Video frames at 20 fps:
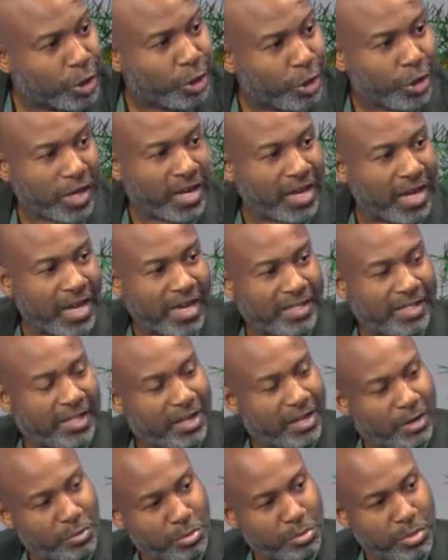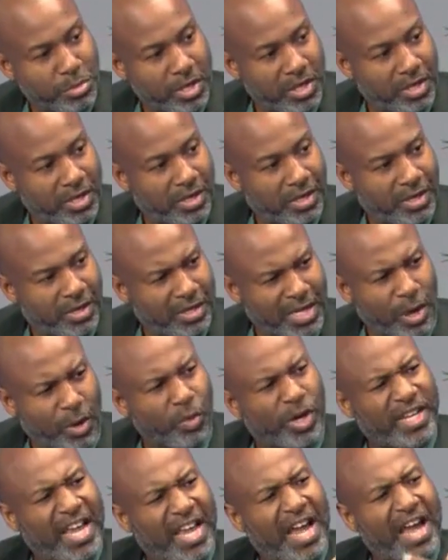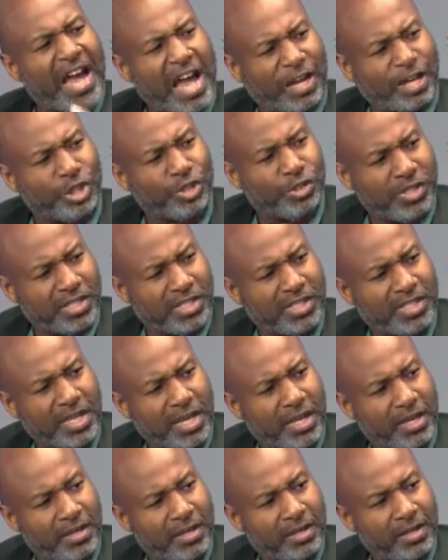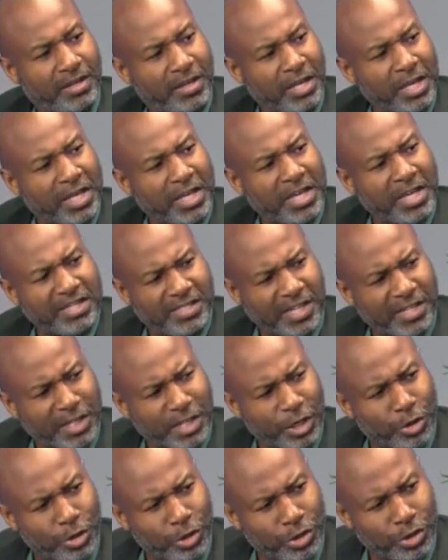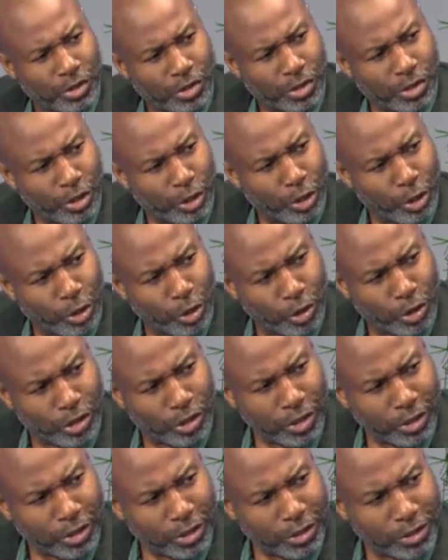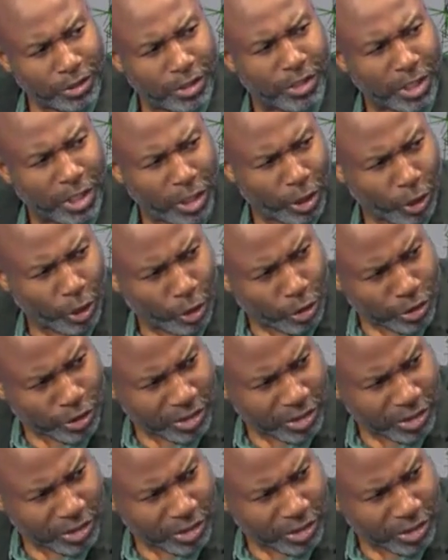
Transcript: you can't tell me that what they're actually saying is that they're going to look to the laws